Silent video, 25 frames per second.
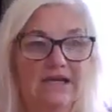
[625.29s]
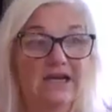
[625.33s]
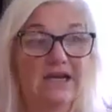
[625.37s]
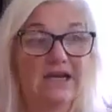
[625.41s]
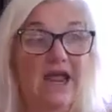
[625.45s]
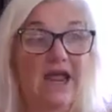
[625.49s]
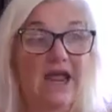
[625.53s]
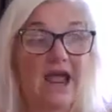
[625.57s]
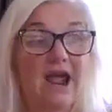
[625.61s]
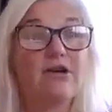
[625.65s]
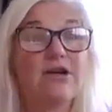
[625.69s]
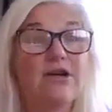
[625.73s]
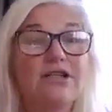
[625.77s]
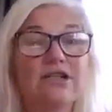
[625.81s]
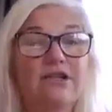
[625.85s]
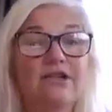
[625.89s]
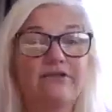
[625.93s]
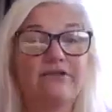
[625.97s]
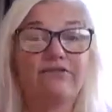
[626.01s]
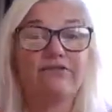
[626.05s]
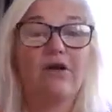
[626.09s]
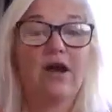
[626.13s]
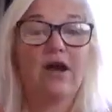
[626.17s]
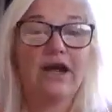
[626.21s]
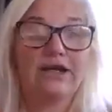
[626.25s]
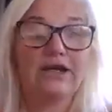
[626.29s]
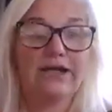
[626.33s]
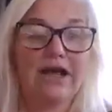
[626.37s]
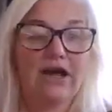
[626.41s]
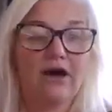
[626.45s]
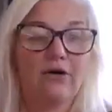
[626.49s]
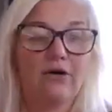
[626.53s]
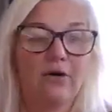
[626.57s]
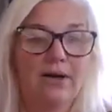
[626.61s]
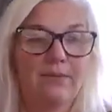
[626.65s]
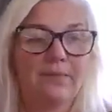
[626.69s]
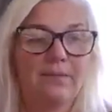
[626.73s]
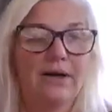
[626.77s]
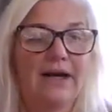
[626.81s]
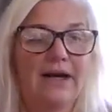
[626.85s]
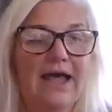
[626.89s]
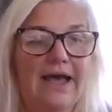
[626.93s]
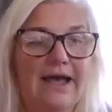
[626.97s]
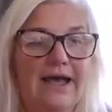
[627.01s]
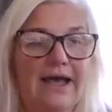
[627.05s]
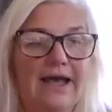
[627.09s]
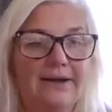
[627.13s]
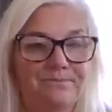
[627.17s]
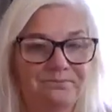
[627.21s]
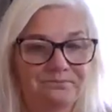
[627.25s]
narrative right now at
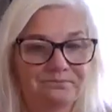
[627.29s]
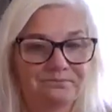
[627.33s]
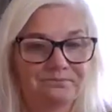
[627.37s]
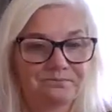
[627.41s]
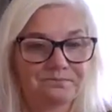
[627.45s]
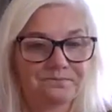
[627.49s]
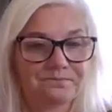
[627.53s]
play.